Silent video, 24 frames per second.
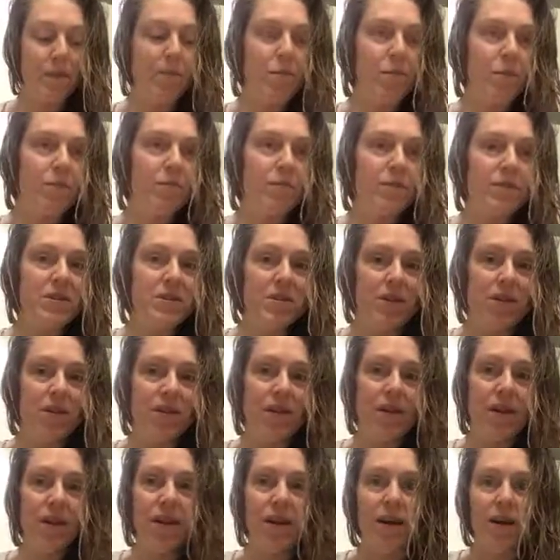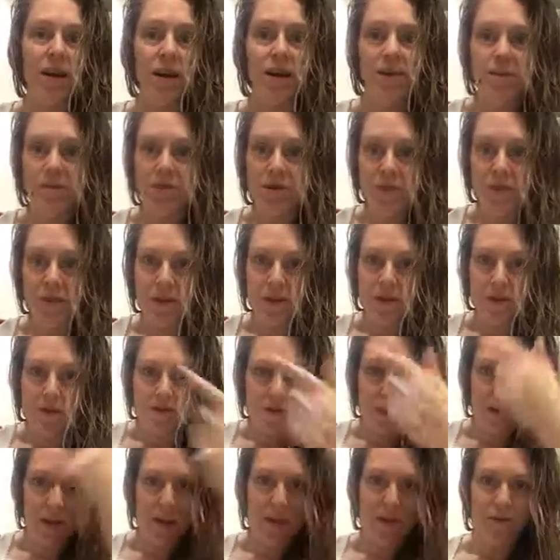where do we start? I'm doing
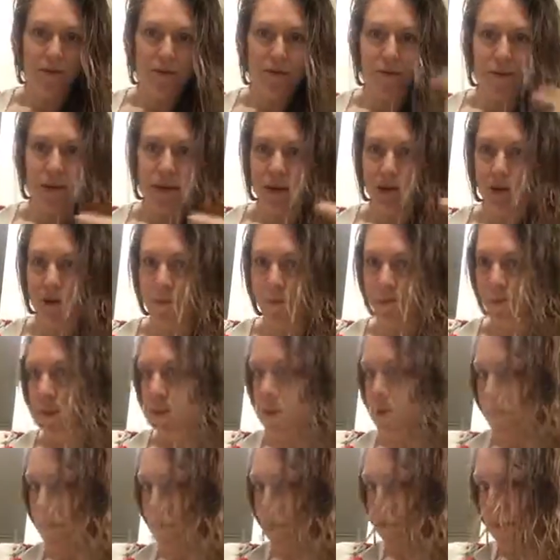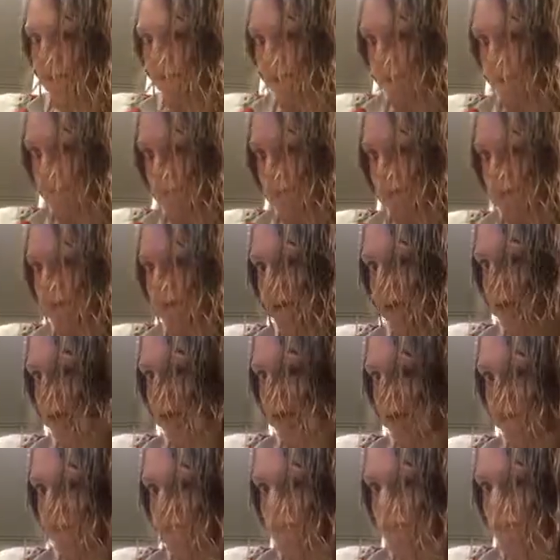this right now, no makeup,
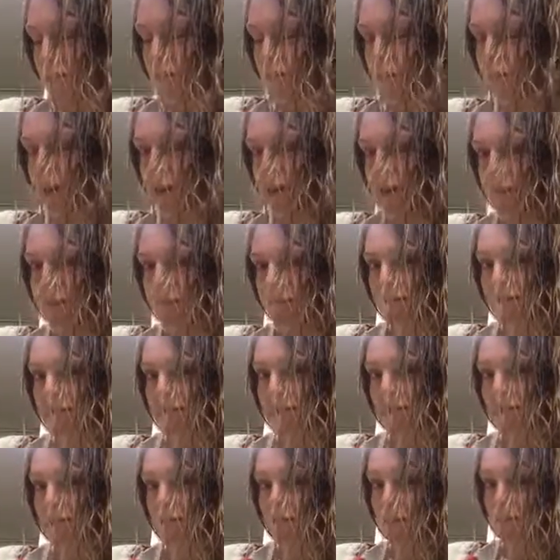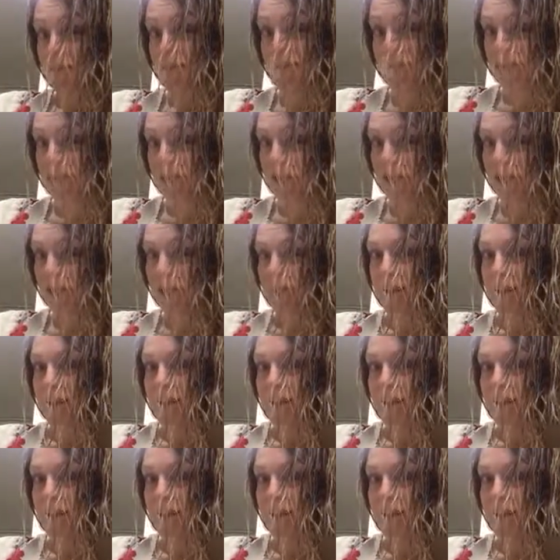hair just right out of the shower, literally.